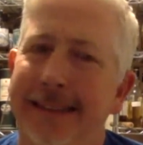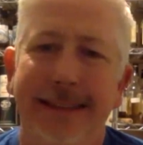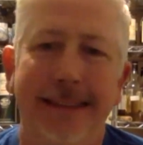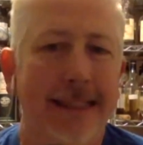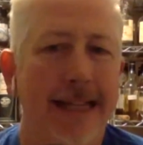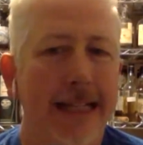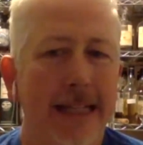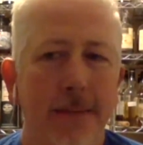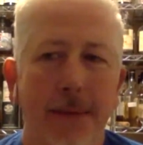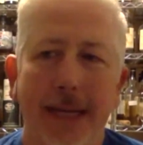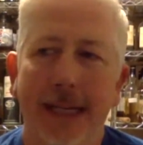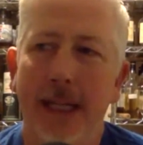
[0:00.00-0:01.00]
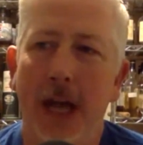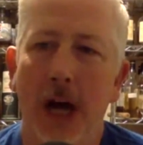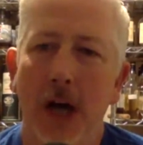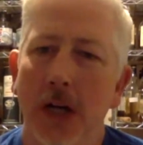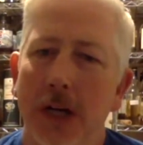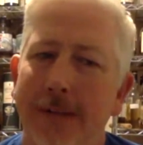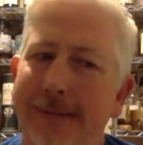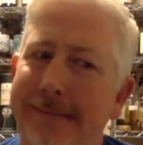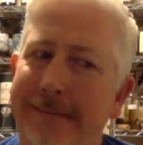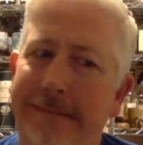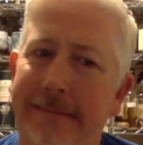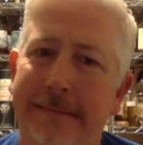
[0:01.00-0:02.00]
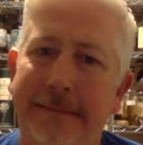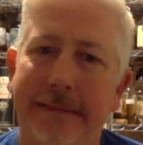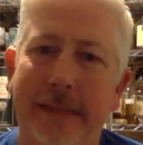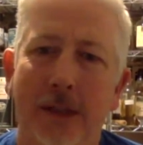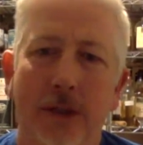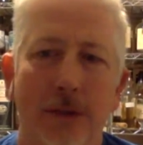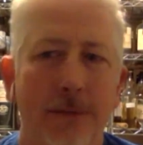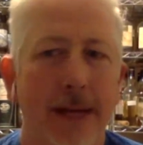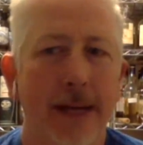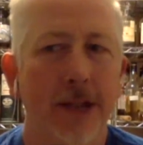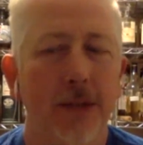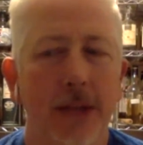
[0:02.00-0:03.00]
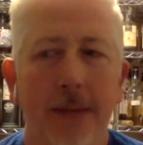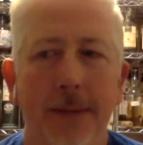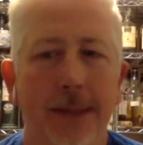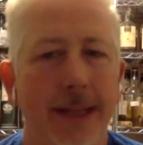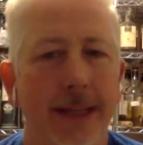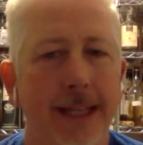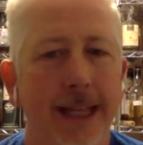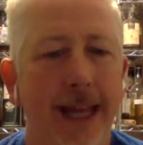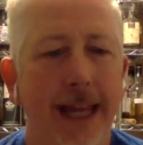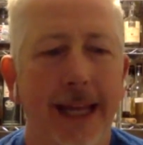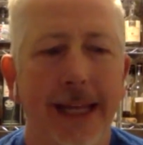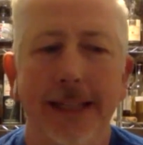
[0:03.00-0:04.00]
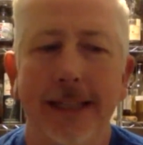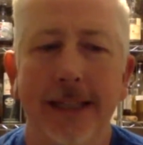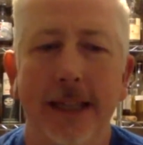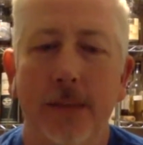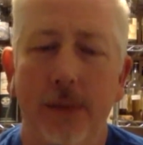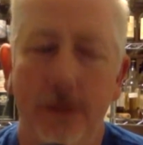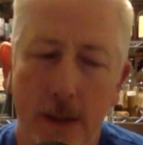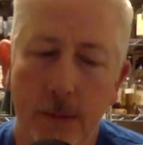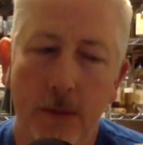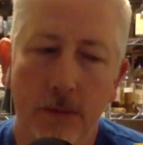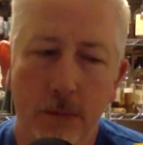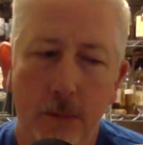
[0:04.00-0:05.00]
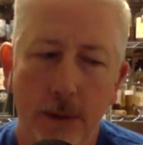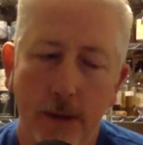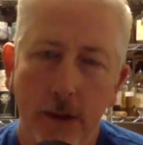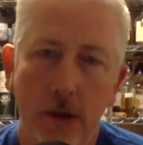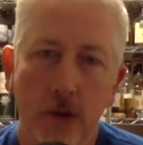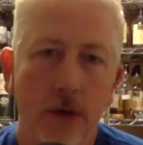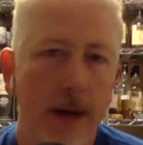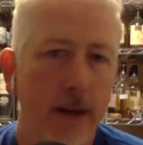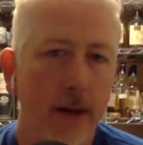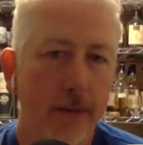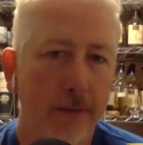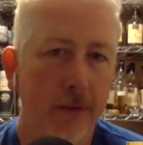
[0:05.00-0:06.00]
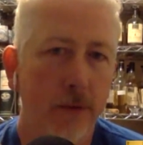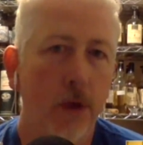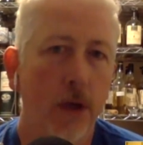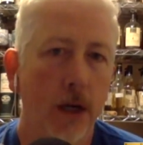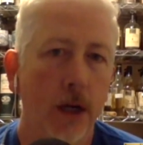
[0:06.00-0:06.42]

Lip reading: that's a bit young. Oh, could you imagine what that'd be like at 8? And we'd say, well, why don't you try it at 4?